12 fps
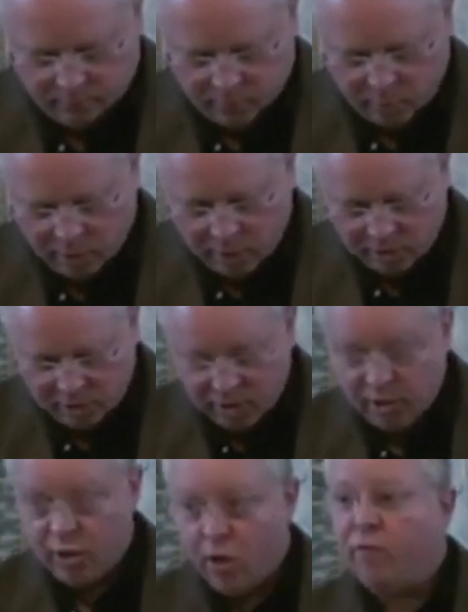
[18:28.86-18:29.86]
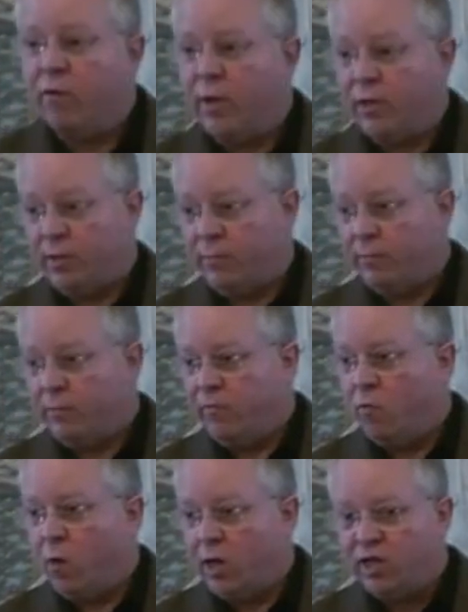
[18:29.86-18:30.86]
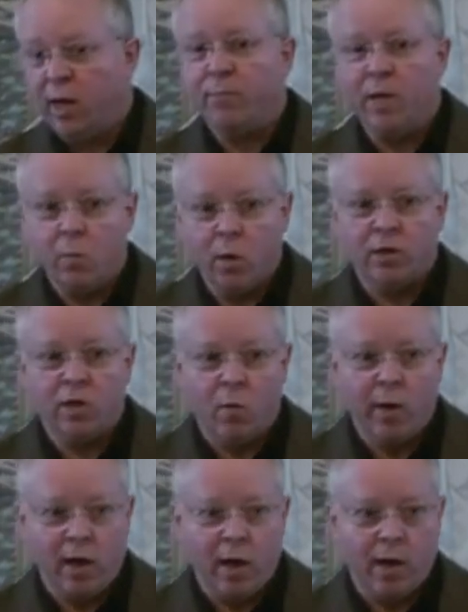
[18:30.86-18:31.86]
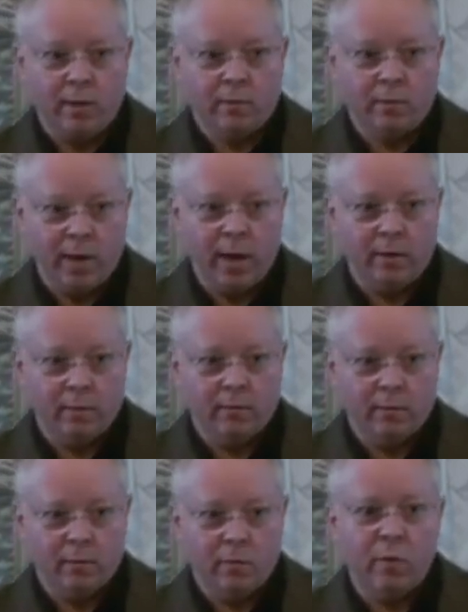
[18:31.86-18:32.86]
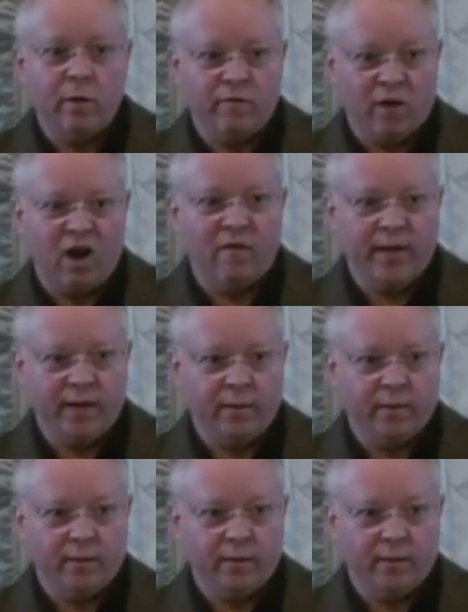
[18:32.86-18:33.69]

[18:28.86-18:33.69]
But this is the euphemism for accepting what's going on, right? We're evolving.